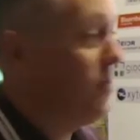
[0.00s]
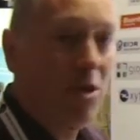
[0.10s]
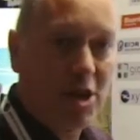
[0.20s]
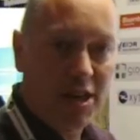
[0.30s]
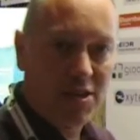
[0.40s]
a
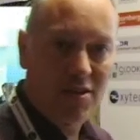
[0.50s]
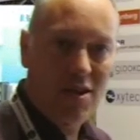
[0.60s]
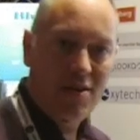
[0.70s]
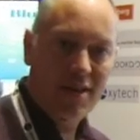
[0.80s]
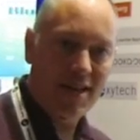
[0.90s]
project on,
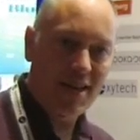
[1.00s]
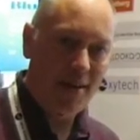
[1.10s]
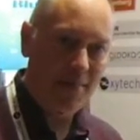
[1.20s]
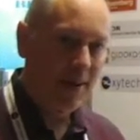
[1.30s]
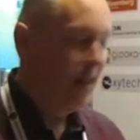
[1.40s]
on
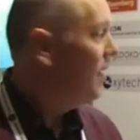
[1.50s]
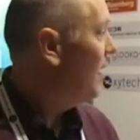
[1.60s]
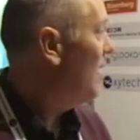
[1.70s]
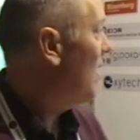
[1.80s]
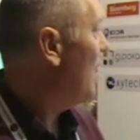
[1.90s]
GitHub,
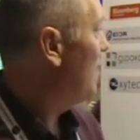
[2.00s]
uh,